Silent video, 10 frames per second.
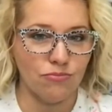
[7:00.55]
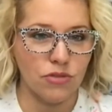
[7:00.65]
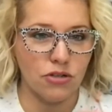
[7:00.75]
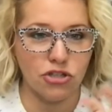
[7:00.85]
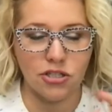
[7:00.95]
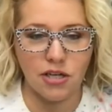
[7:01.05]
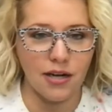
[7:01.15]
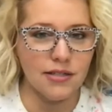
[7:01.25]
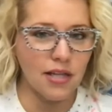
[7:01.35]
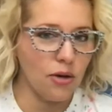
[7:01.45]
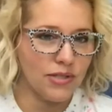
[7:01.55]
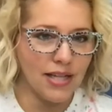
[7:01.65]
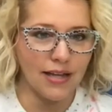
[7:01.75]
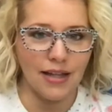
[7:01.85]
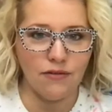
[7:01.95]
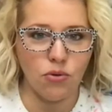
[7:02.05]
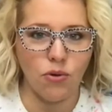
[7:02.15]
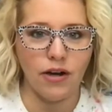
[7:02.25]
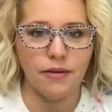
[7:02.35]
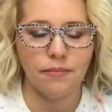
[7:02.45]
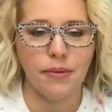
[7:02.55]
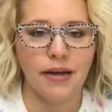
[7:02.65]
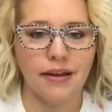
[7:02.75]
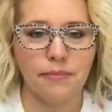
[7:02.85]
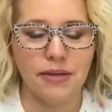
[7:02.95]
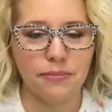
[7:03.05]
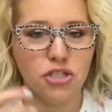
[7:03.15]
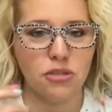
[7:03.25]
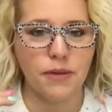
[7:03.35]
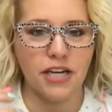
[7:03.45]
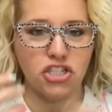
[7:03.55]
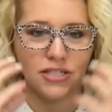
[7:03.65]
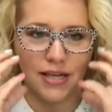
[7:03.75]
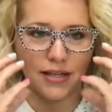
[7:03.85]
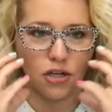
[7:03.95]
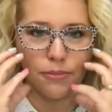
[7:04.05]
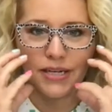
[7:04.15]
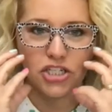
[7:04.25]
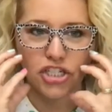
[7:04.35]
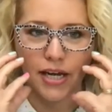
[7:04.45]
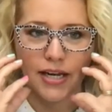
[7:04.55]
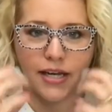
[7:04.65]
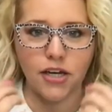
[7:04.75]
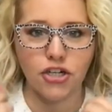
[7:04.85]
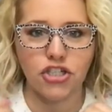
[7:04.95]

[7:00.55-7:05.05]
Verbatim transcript: So she's not as low as like level one, but but just because she's got a little bit of shading in her